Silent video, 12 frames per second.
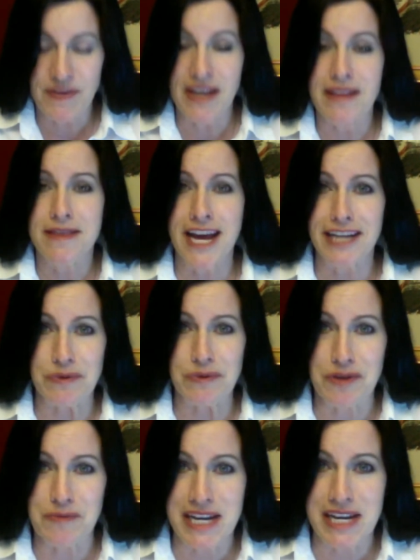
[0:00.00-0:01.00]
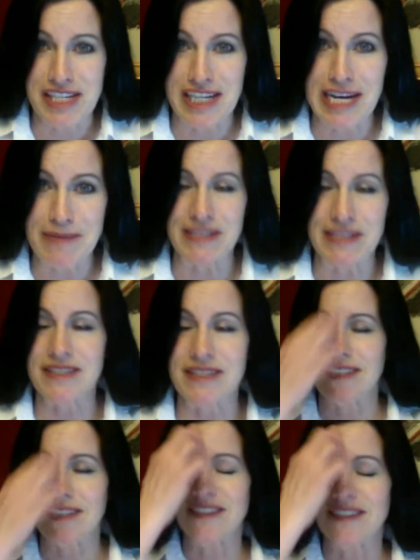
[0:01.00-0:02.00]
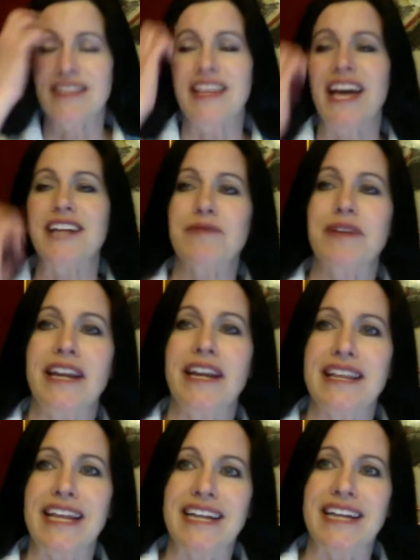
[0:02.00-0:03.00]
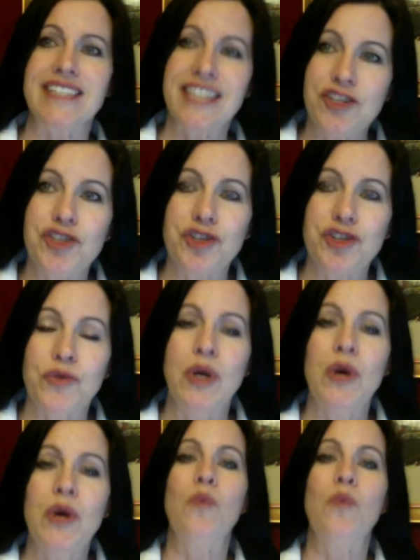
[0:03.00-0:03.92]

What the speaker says: And that's where the magic happens, because that's when then I teach you,